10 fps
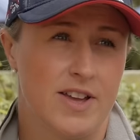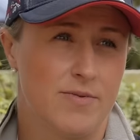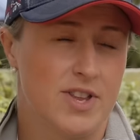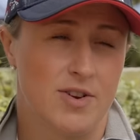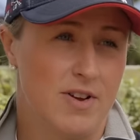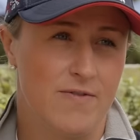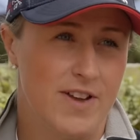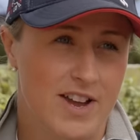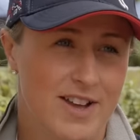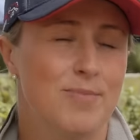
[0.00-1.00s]
It was oh,
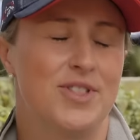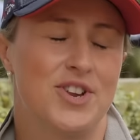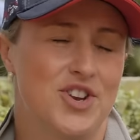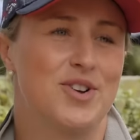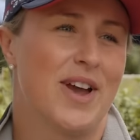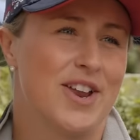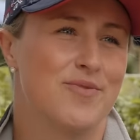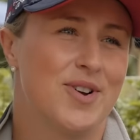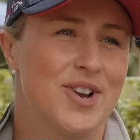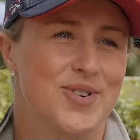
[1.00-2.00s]
horrific. No. But this year we had a
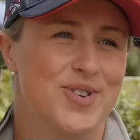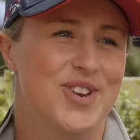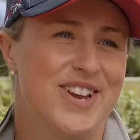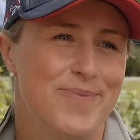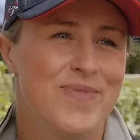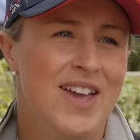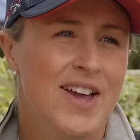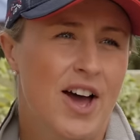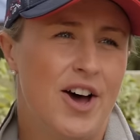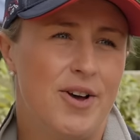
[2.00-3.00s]
really good year.
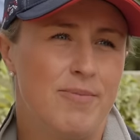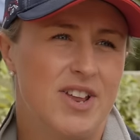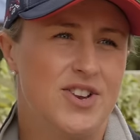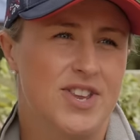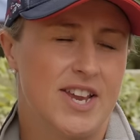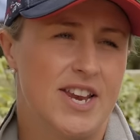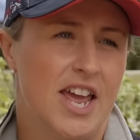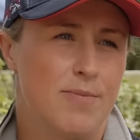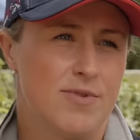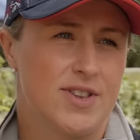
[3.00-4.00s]
Um, it just
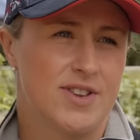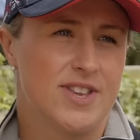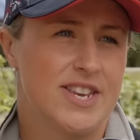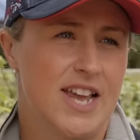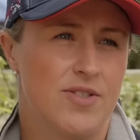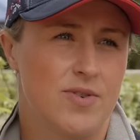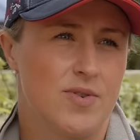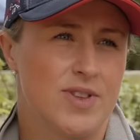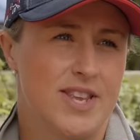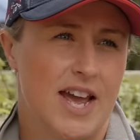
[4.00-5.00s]
enables us to get the
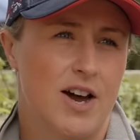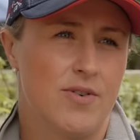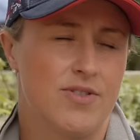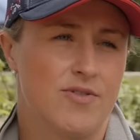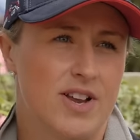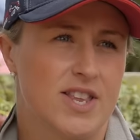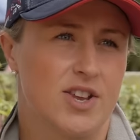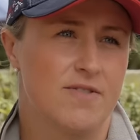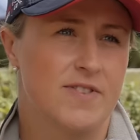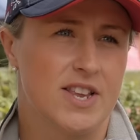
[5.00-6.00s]
horses out on the grass
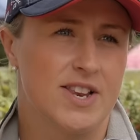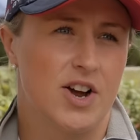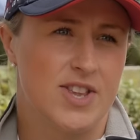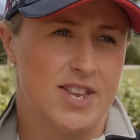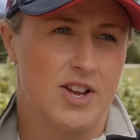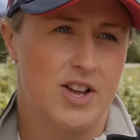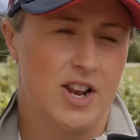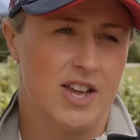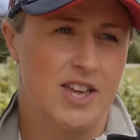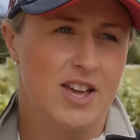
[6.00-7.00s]
surfaces nice and
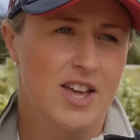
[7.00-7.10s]
early.